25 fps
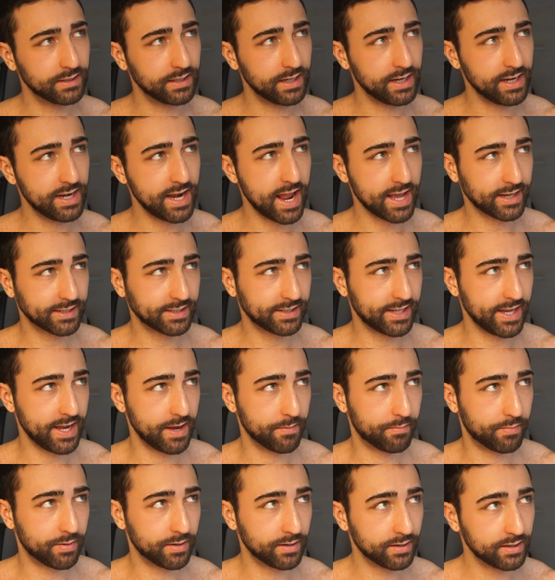Next
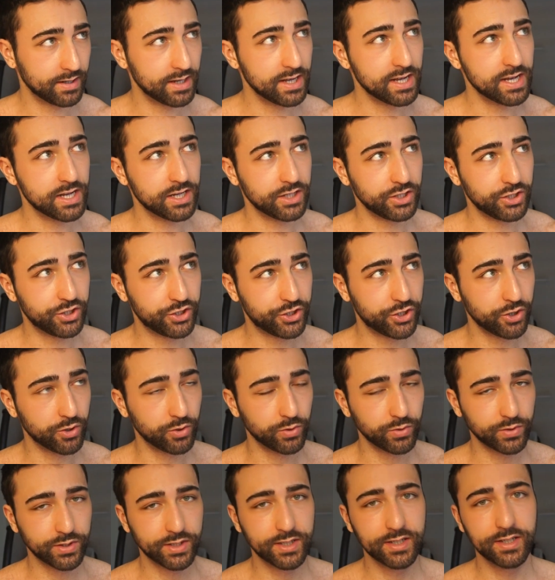tip:
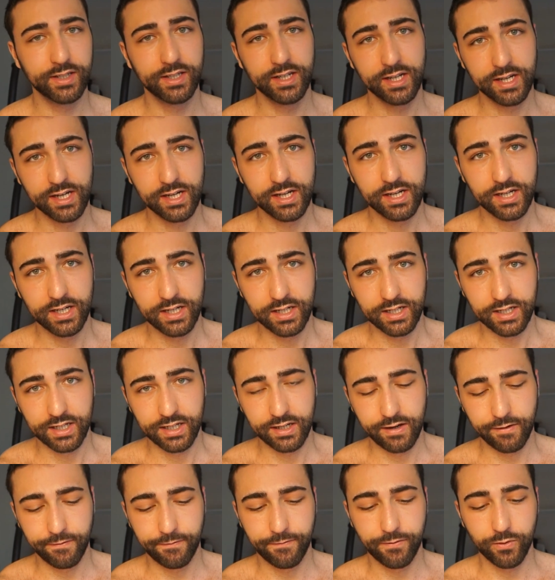choose
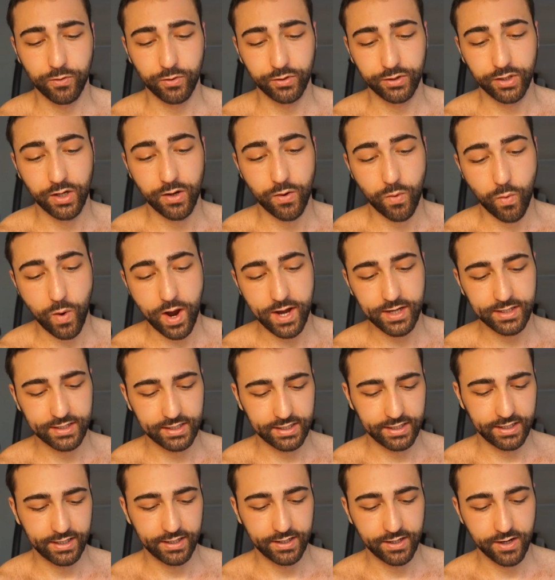the food
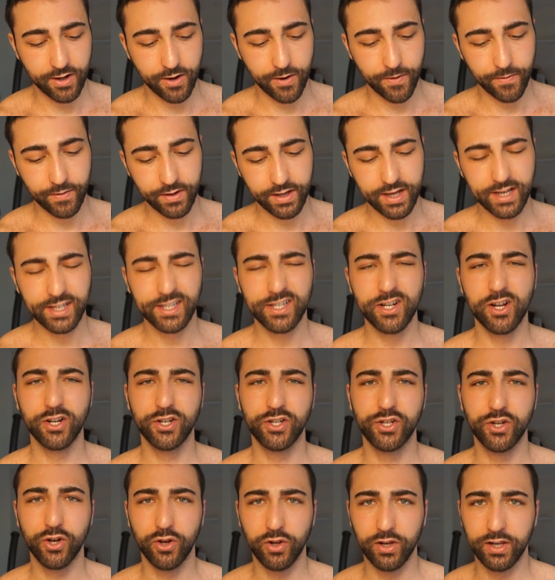wisely. No, it's
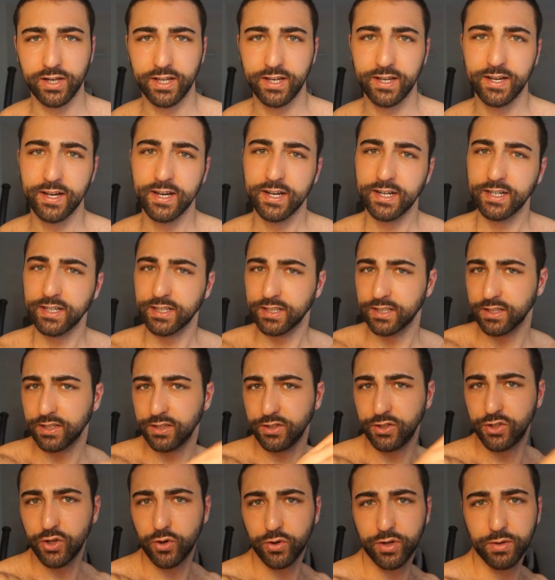not totally
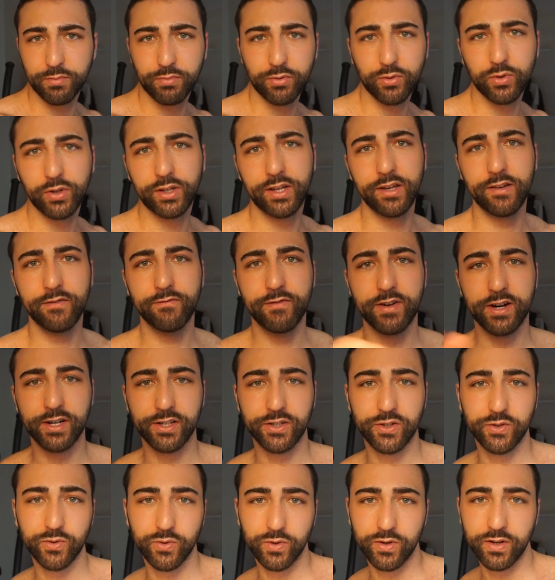dirty bulking
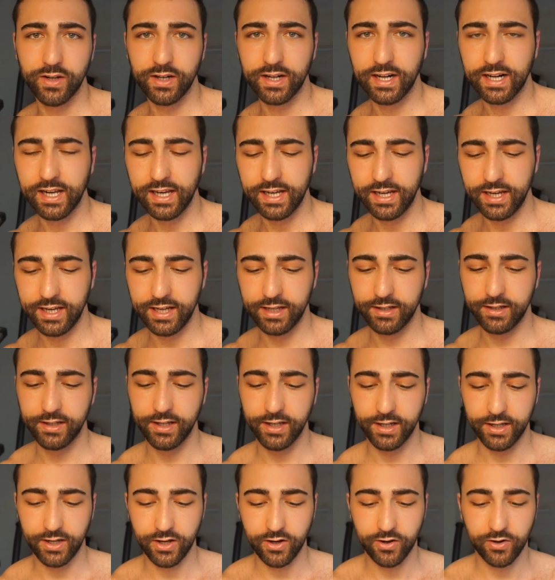versus clean
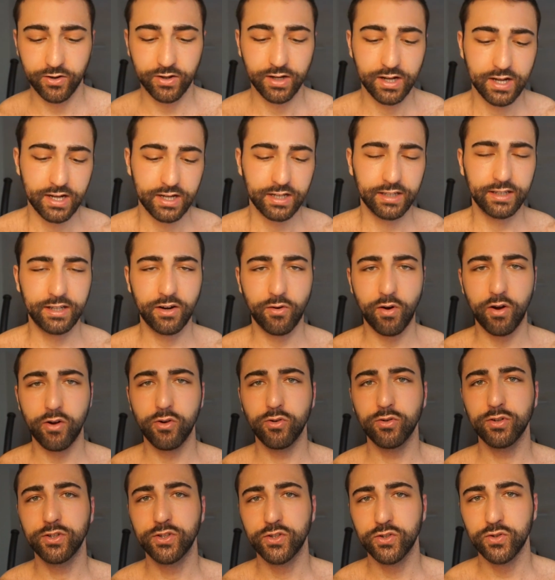eating. No, there are
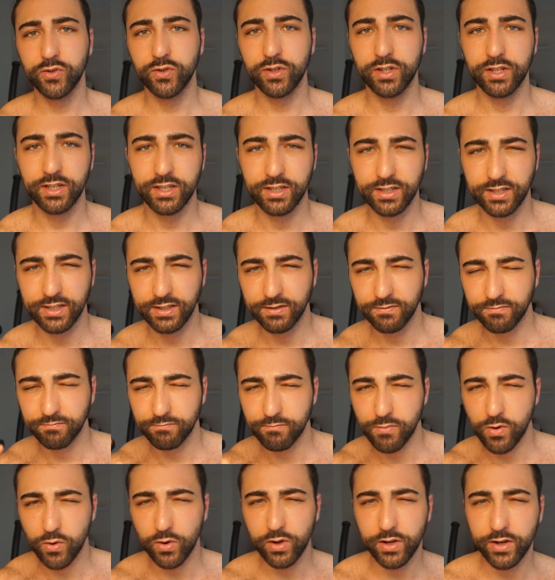also
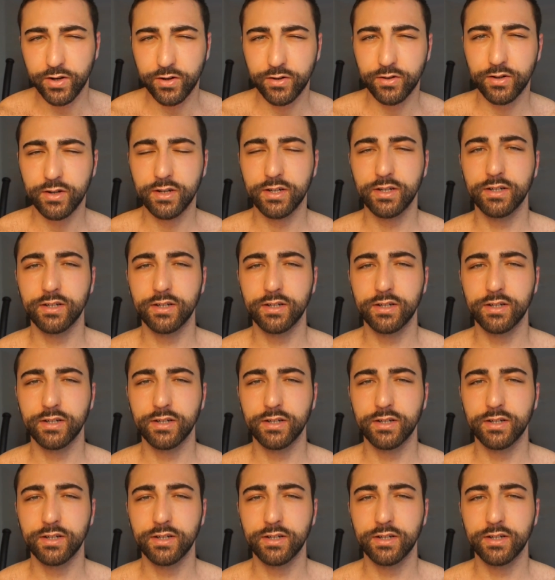smaller